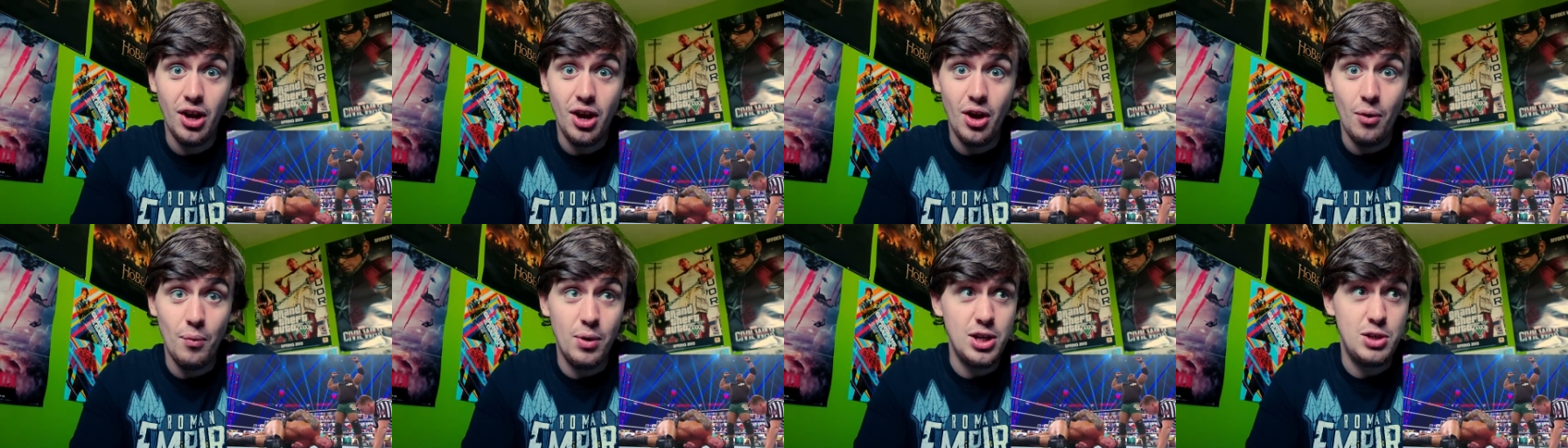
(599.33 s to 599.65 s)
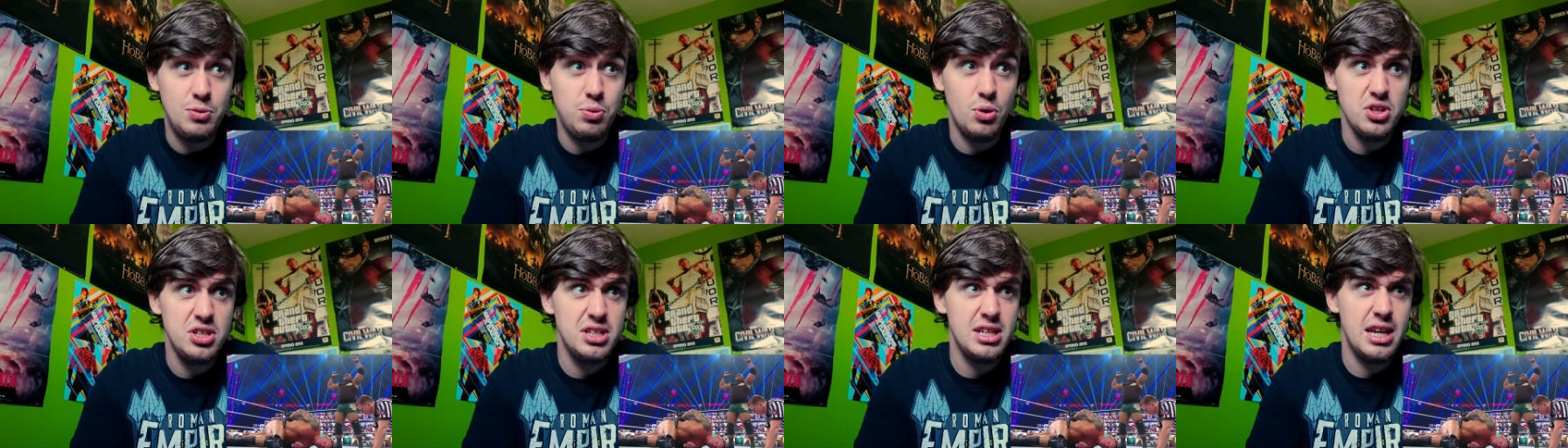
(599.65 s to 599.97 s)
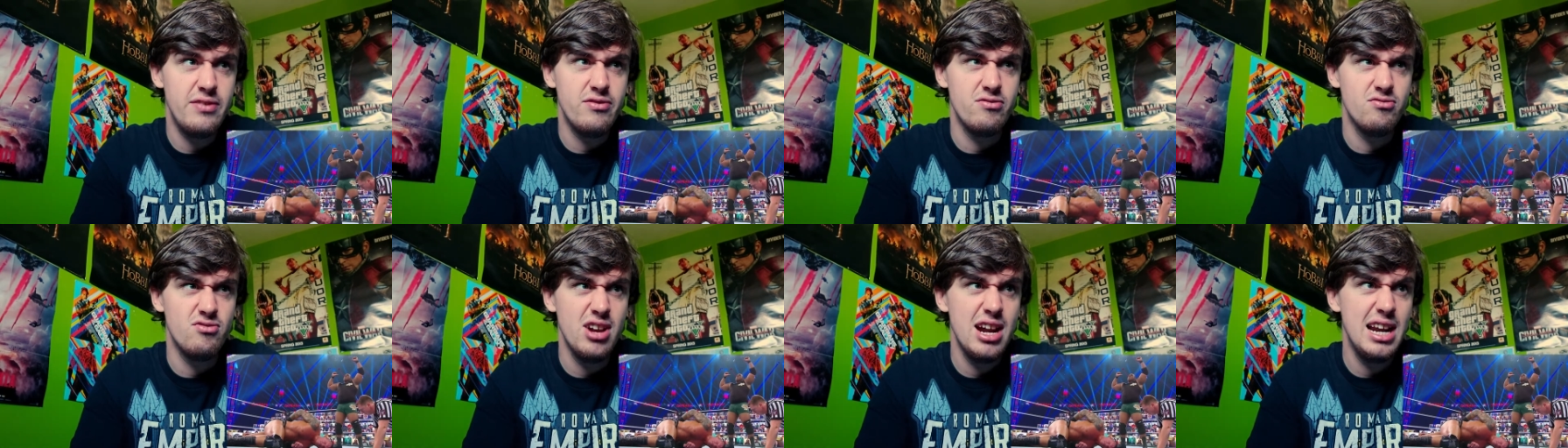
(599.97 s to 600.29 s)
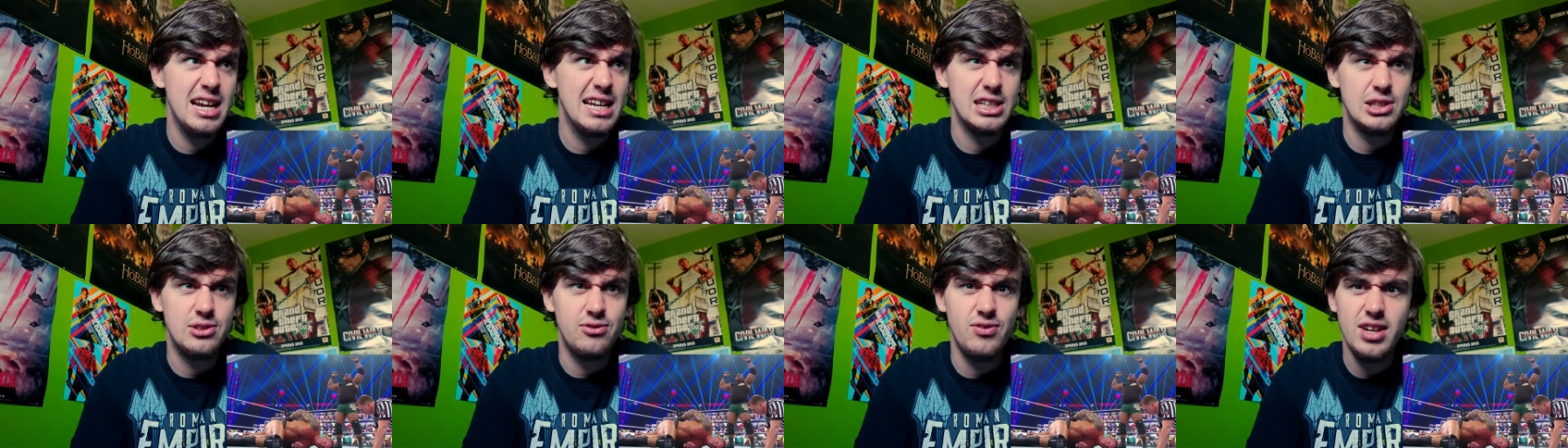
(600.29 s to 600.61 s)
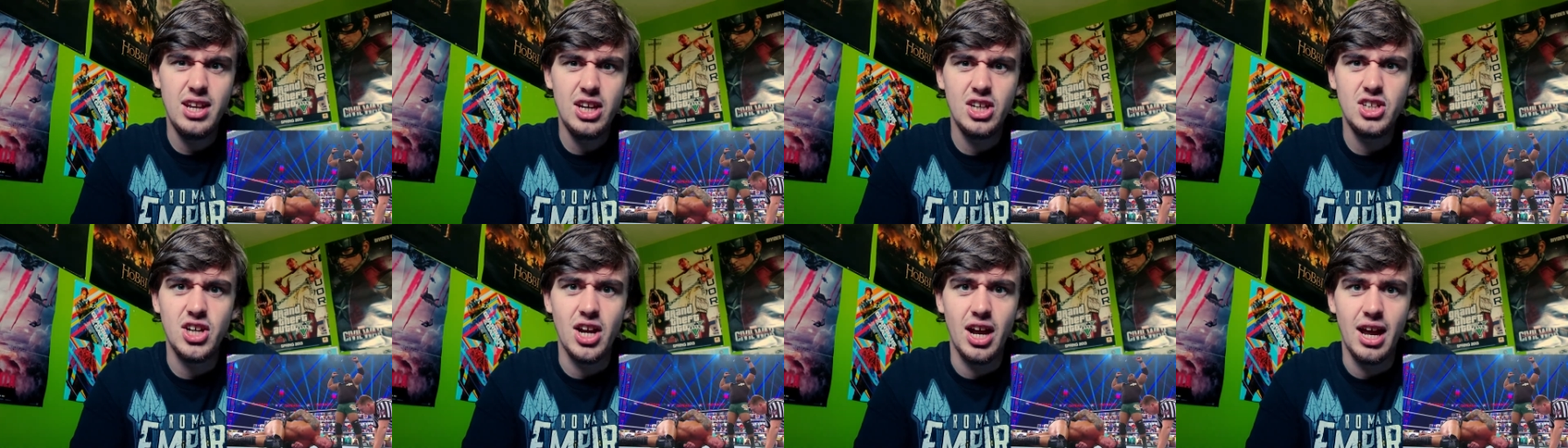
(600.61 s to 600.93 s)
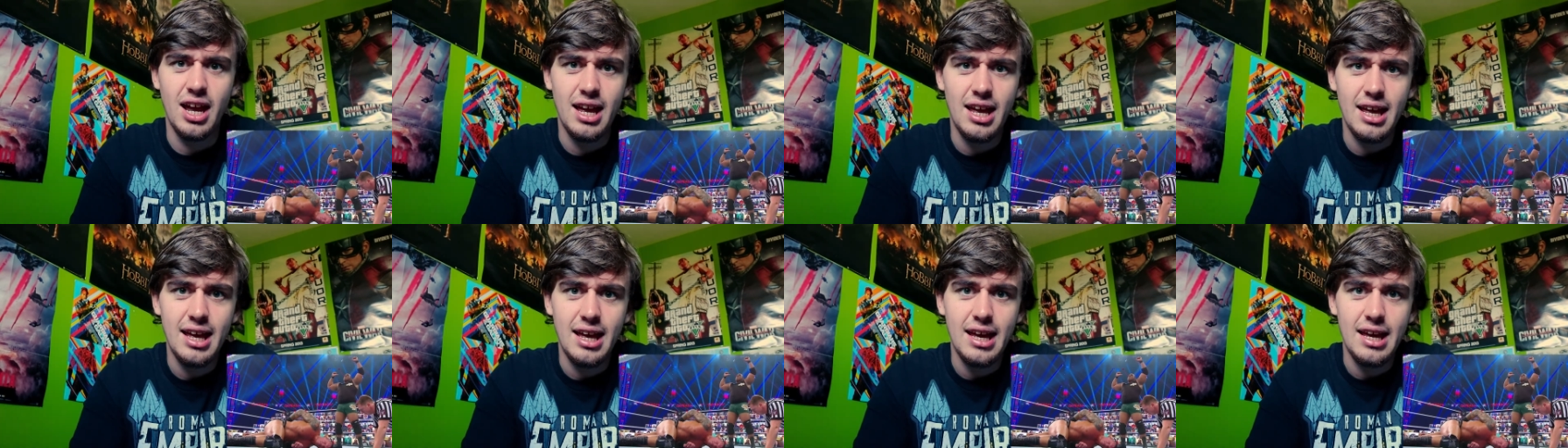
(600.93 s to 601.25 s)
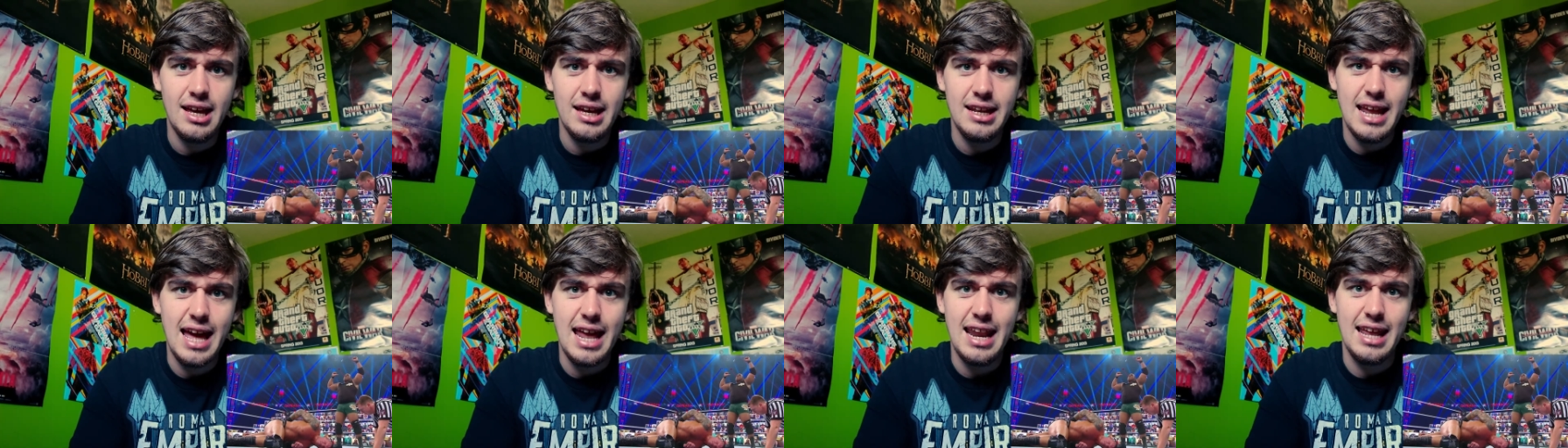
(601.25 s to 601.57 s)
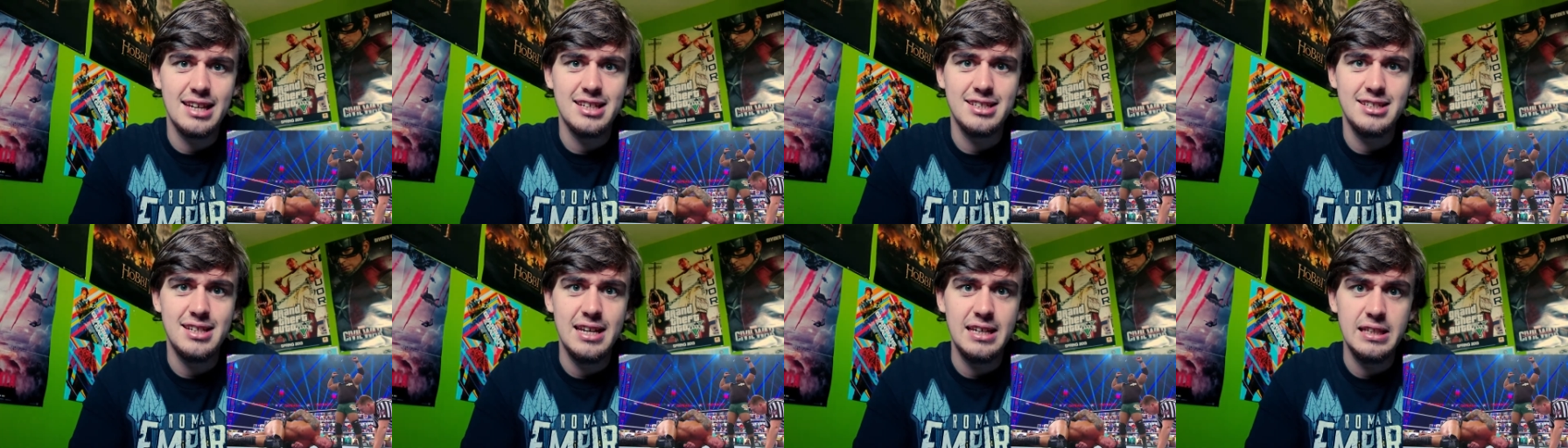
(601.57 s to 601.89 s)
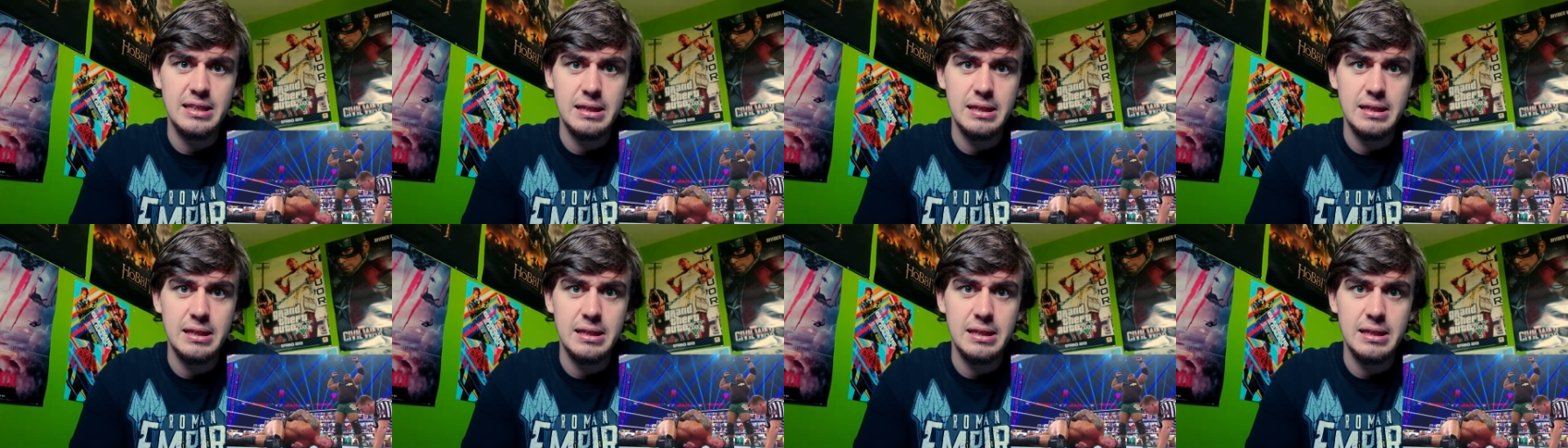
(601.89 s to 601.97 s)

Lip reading: which wasn't even really his finisher in NXT.